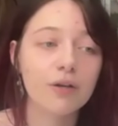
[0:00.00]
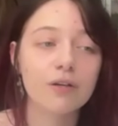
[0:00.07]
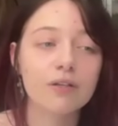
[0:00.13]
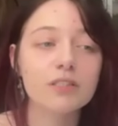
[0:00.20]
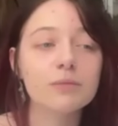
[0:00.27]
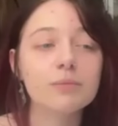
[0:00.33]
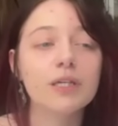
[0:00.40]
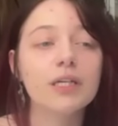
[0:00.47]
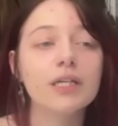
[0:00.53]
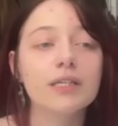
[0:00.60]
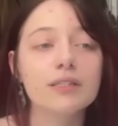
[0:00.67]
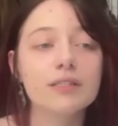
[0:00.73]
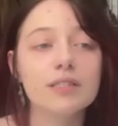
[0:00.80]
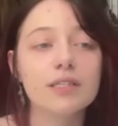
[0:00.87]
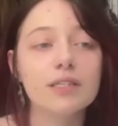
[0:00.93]
your
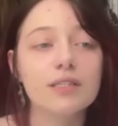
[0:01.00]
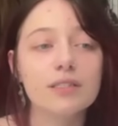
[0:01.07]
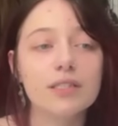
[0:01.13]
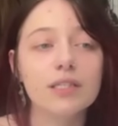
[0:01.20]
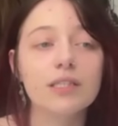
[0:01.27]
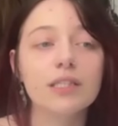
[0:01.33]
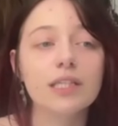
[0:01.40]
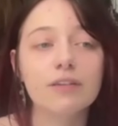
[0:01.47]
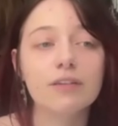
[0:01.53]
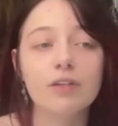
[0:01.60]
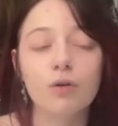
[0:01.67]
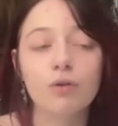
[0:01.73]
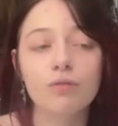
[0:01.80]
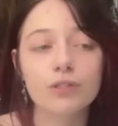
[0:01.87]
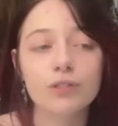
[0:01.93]
experiences and give it
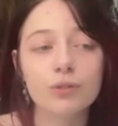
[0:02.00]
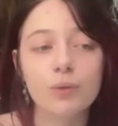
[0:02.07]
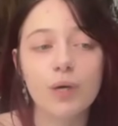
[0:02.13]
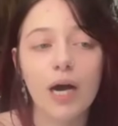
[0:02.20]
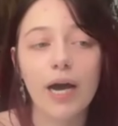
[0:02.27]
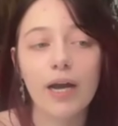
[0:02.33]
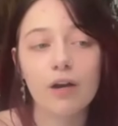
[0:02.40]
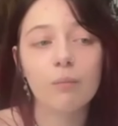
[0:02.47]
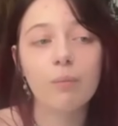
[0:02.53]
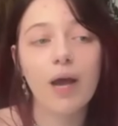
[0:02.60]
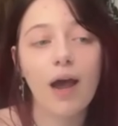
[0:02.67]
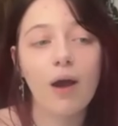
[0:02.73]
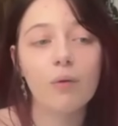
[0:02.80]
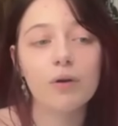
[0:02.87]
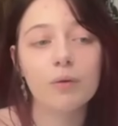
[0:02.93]
over to a higher
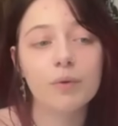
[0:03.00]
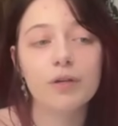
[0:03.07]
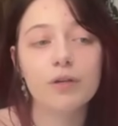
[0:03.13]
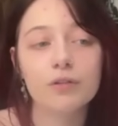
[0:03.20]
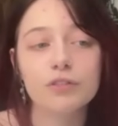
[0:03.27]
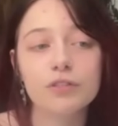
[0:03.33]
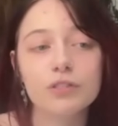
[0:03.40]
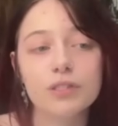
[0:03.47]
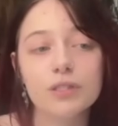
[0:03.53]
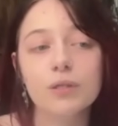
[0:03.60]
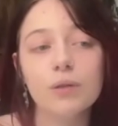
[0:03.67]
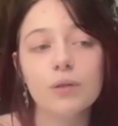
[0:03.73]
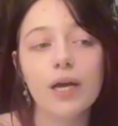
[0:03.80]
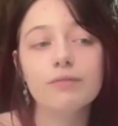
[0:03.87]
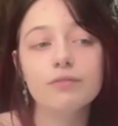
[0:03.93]
power, but you're
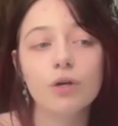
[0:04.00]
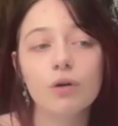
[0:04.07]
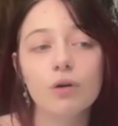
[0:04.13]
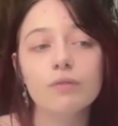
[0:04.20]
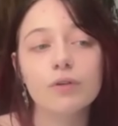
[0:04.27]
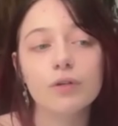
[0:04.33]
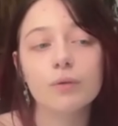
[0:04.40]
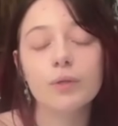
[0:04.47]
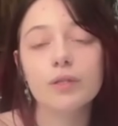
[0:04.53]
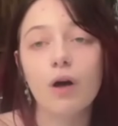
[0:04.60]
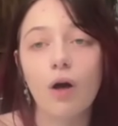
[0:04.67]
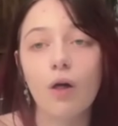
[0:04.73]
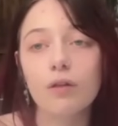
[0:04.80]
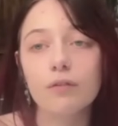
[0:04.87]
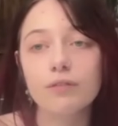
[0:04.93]
still left over with
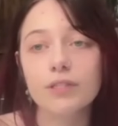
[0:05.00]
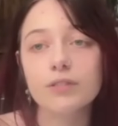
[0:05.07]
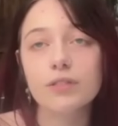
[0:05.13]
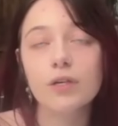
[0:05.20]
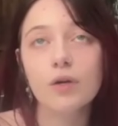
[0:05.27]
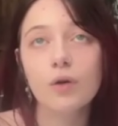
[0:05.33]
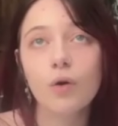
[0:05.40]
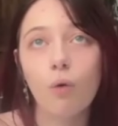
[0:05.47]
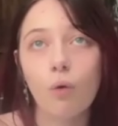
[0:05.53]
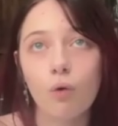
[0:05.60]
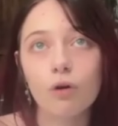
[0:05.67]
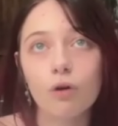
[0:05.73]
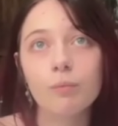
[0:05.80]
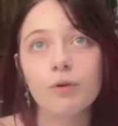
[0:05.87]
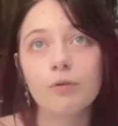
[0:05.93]
all of these
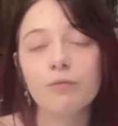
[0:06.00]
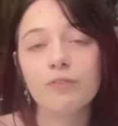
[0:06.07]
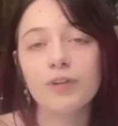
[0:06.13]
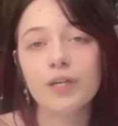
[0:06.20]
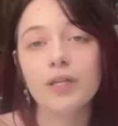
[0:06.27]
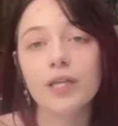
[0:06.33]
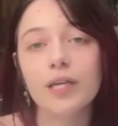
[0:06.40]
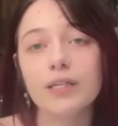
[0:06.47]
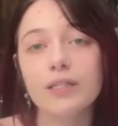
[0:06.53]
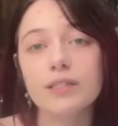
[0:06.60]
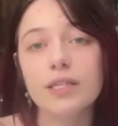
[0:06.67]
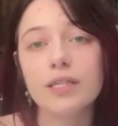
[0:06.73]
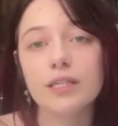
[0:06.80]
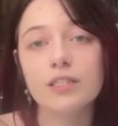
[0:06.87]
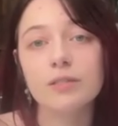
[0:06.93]
horrible feelings
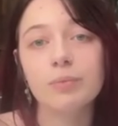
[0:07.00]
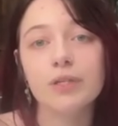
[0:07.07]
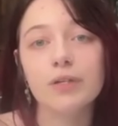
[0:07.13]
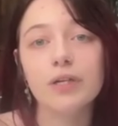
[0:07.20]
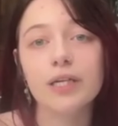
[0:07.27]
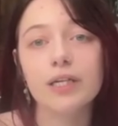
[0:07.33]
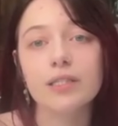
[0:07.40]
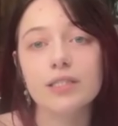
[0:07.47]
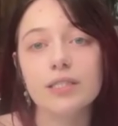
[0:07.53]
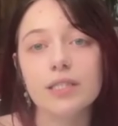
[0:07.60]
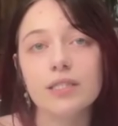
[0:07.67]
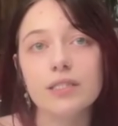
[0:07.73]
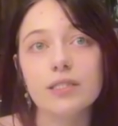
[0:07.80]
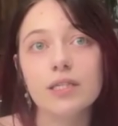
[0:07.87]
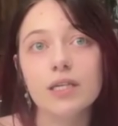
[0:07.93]
and experiences.